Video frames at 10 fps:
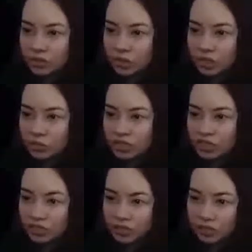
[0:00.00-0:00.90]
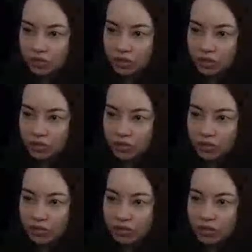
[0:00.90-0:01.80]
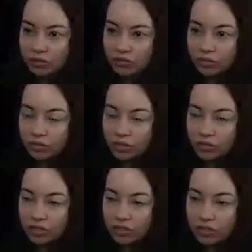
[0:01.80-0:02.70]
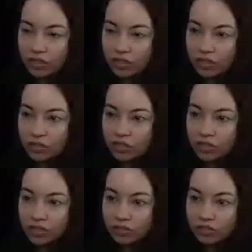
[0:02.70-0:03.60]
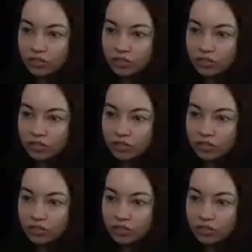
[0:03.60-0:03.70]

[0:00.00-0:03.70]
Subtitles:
Champions are good. We got Frozen's out here.